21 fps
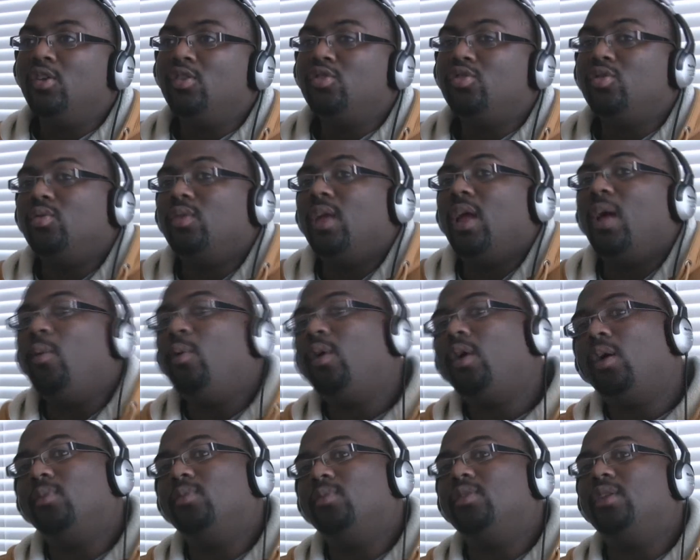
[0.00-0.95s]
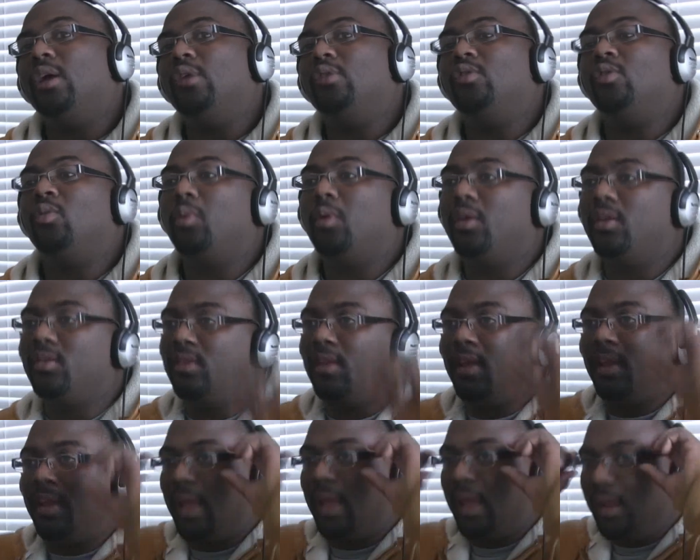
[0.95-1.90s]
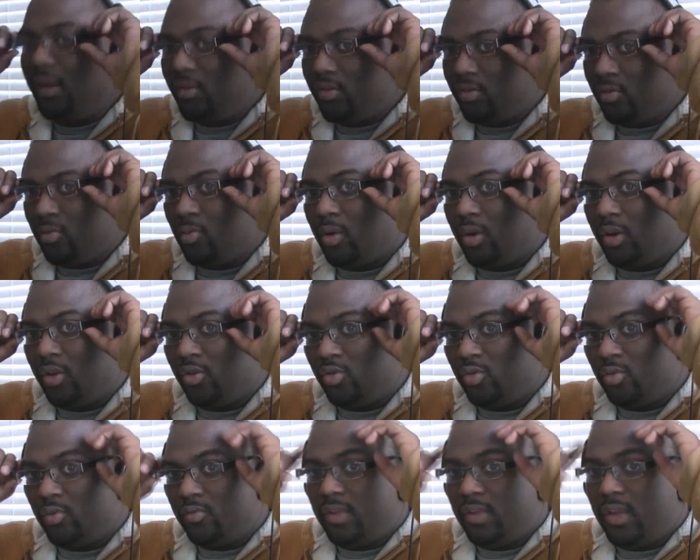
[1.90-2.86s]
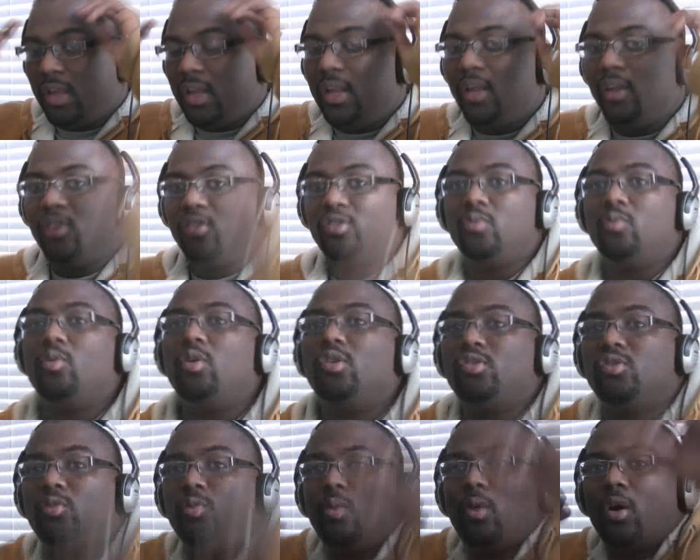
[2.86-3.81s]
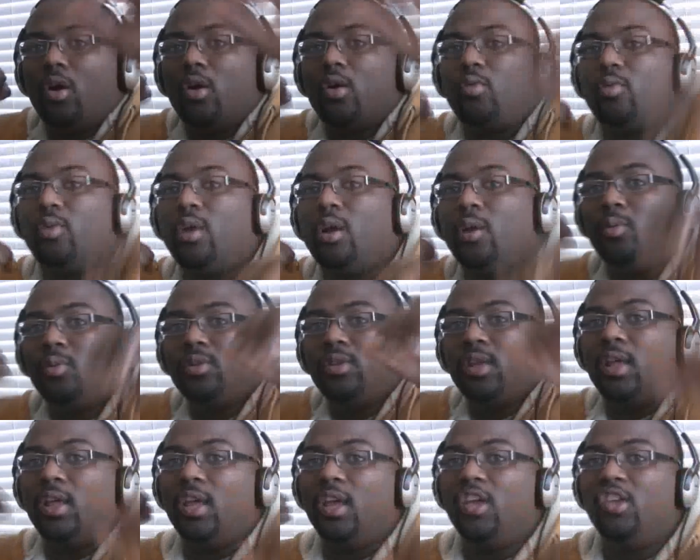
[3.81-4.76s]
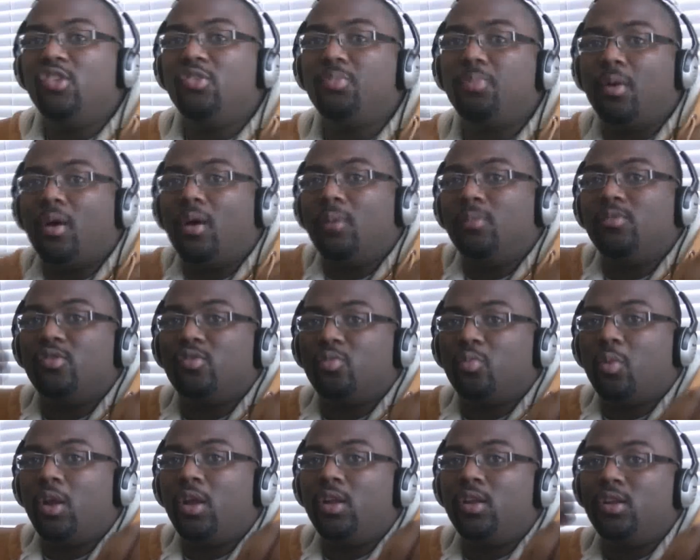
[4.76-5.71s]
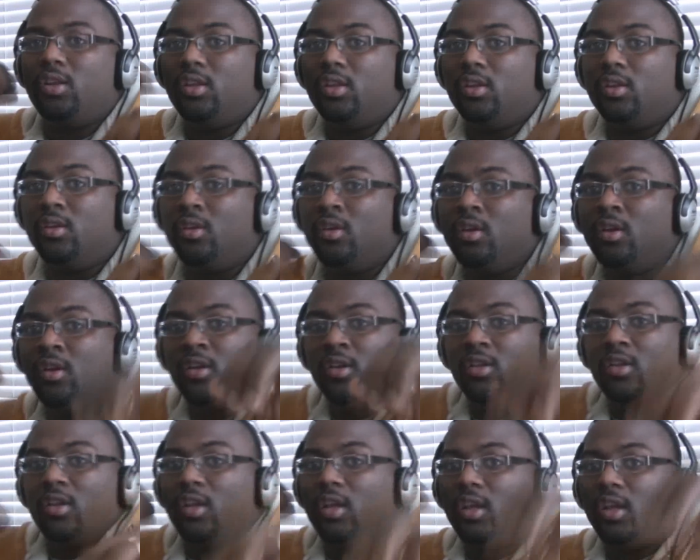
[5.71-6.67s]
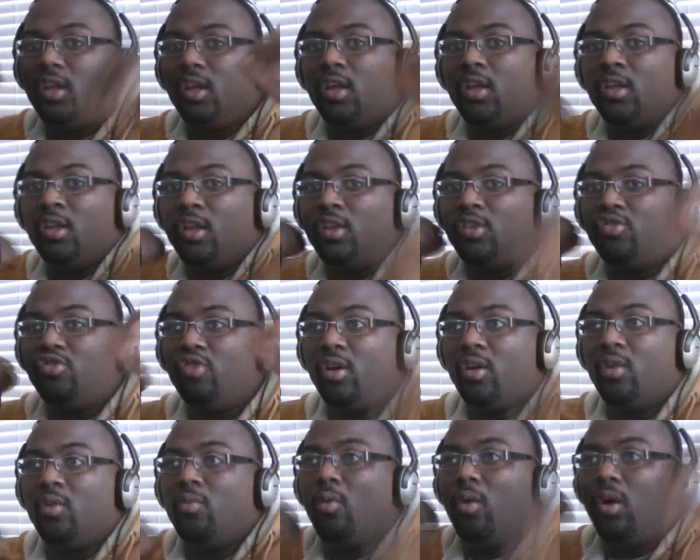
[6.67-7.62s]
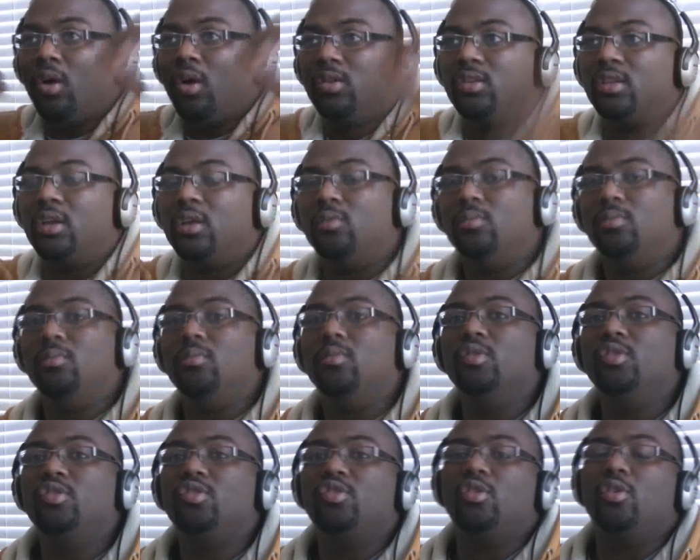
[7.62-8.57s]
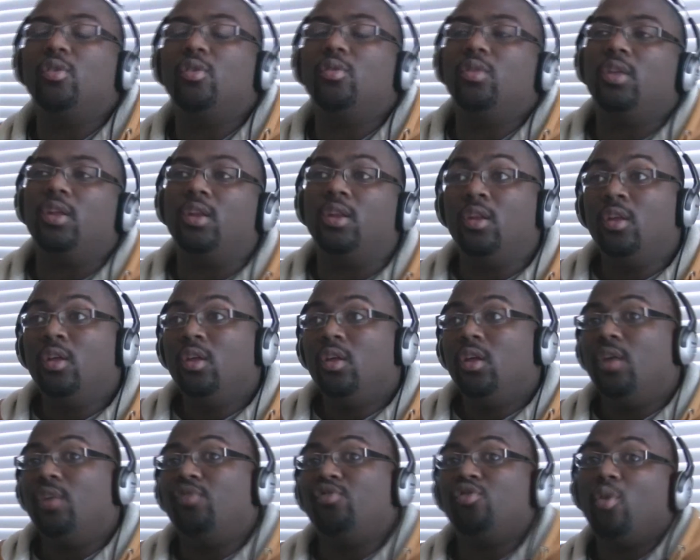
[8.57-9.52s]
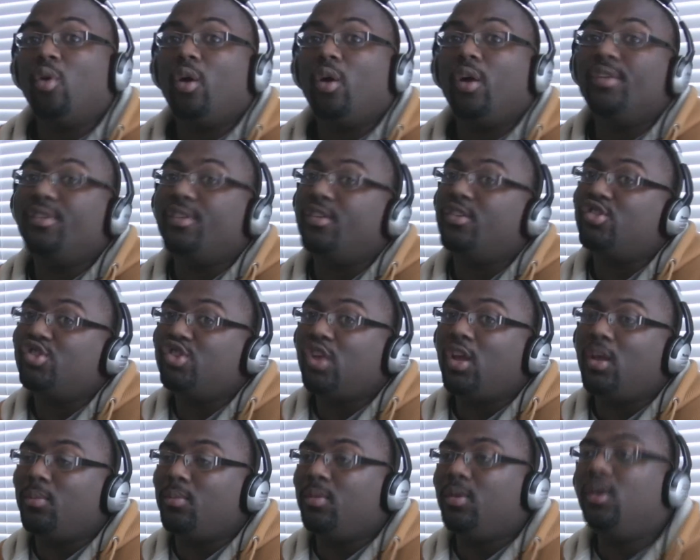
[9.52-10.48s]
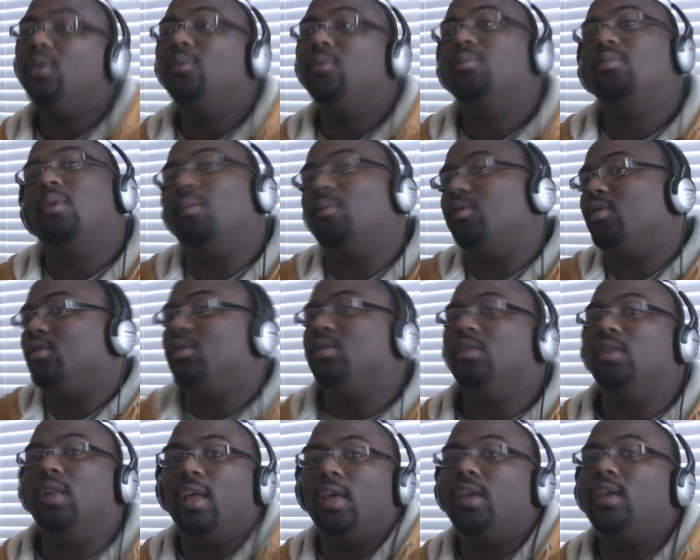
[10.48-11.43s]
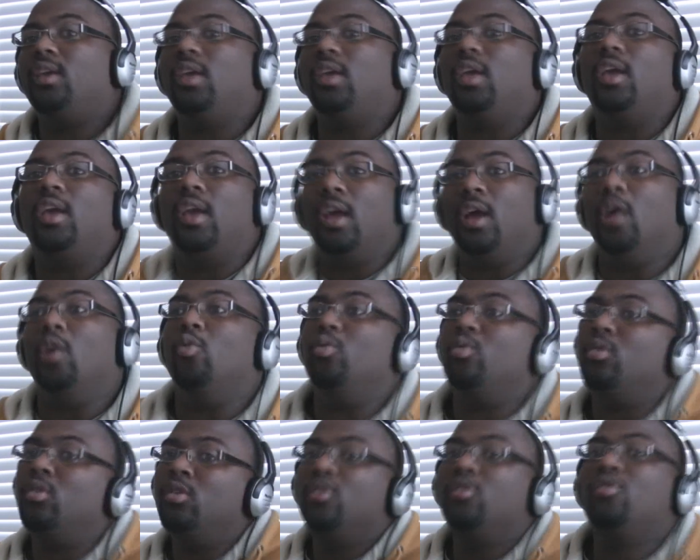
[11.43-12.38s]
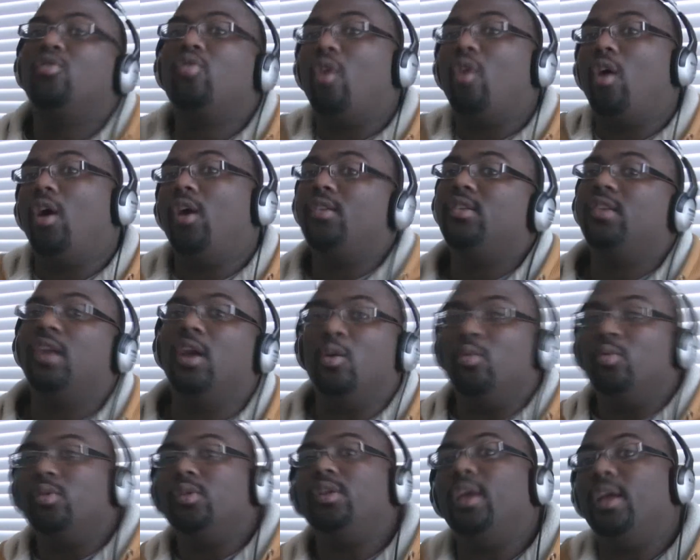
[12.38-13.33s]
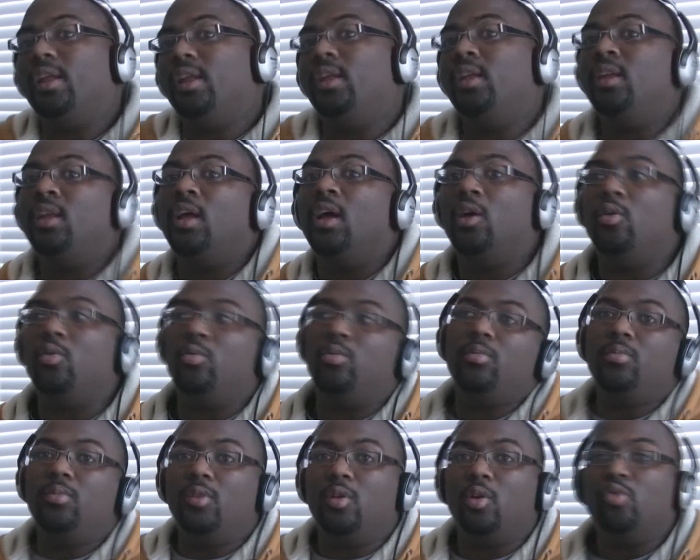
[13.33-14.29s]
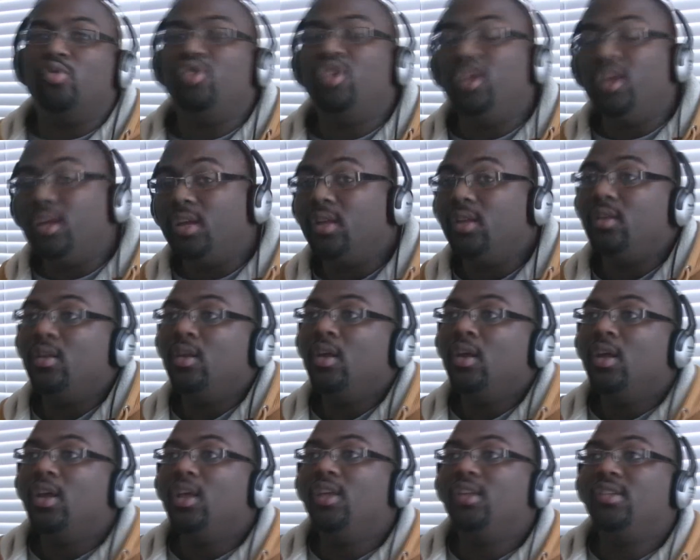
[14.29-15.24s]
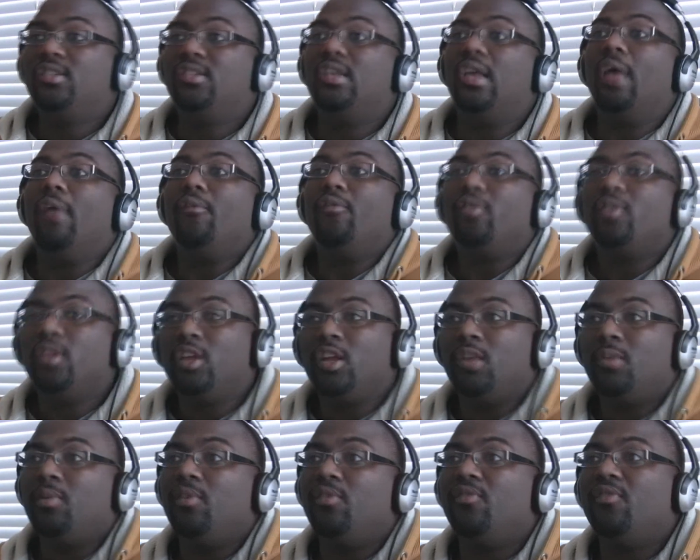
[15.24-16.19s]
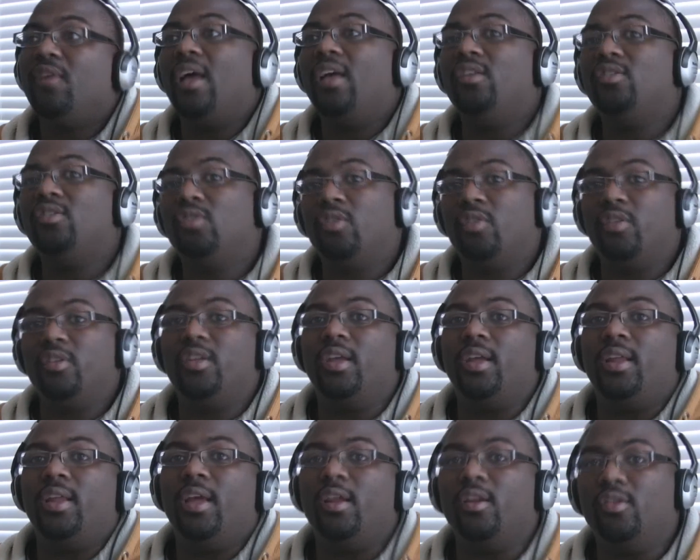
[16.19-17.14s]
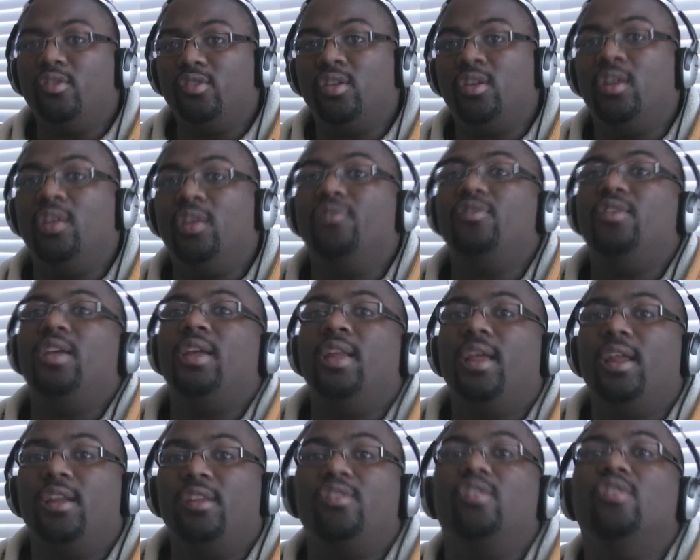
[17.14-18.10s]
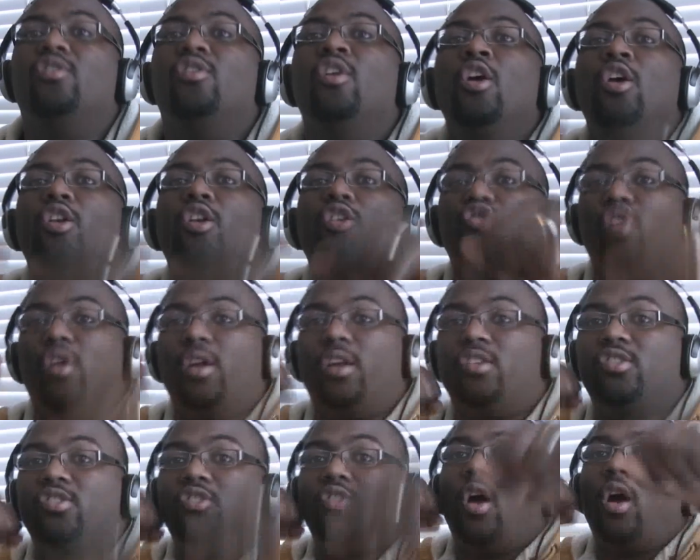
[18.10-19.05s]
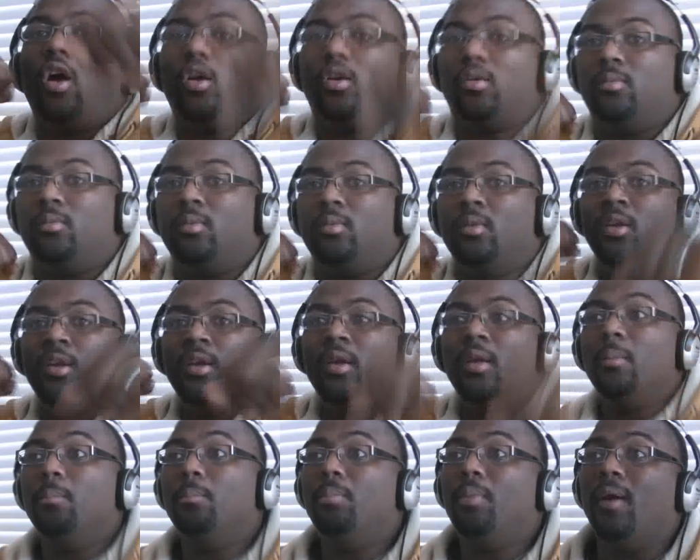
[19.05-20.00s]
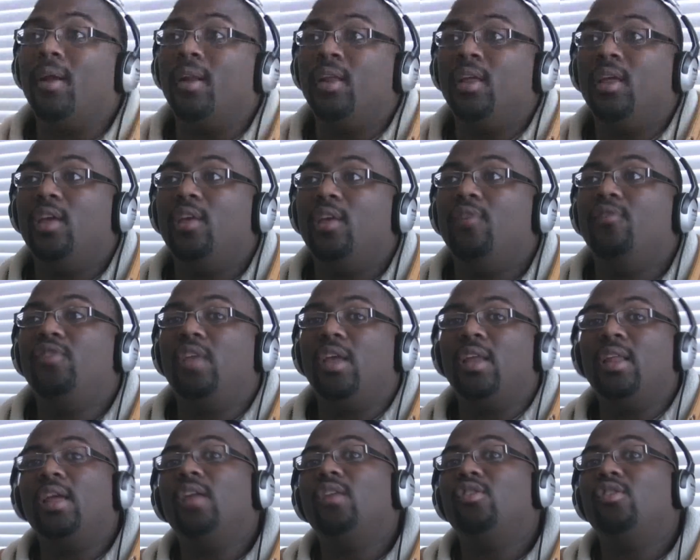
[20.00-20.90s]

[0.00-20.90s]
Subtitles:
So now it comes down to, what does Dan Henderson want to do? If Dan Henderson wants to walk around with that H-bomb just waiting here and trying to walk down Mauricio, then if Shogun's in shape, he can probably leg kick out, cross out, get in, out. He's definitely going to be faster than Dan Henderson if Dan Henderson's trying to stalk him. But if Dan